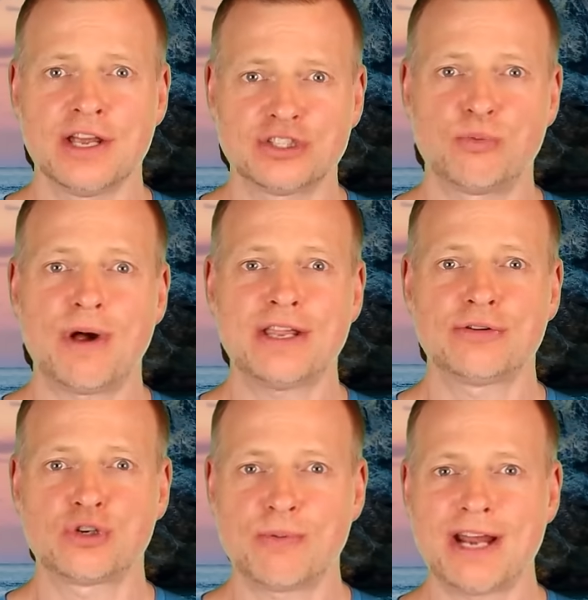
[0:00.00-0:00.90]
So while you
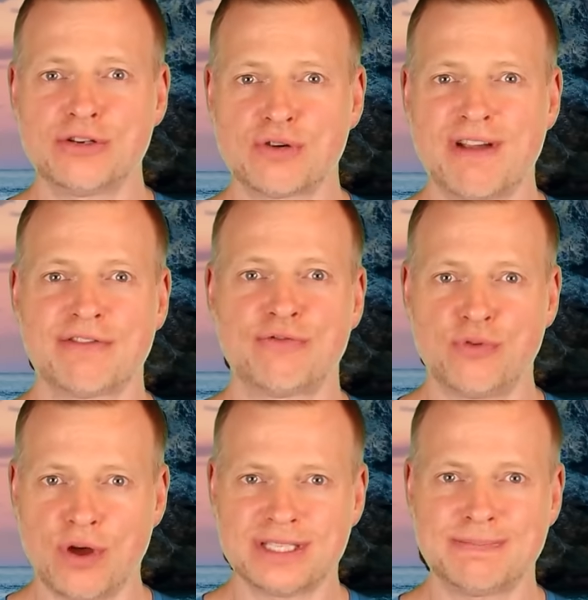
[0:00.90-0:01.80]
try to crack the
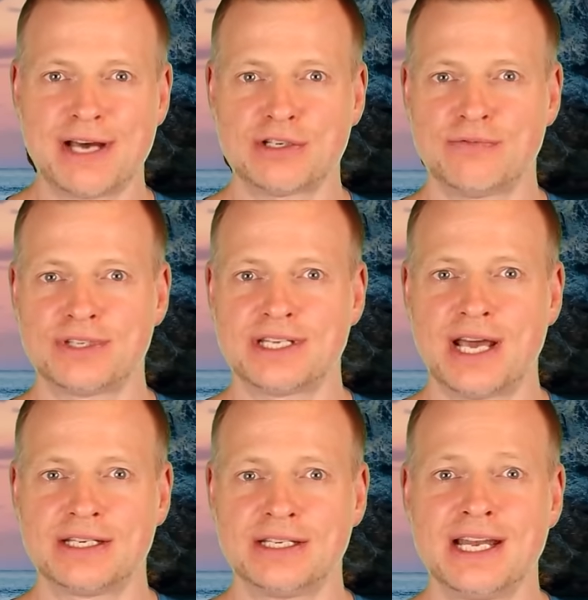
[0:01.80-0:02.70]
first part of the
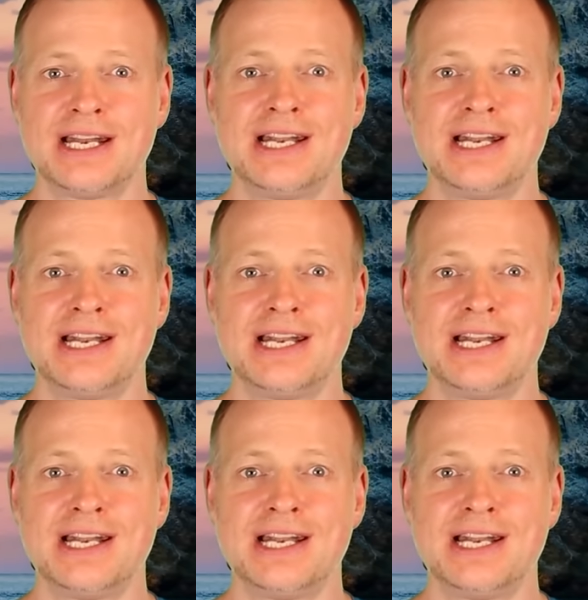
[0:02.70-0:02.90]
study,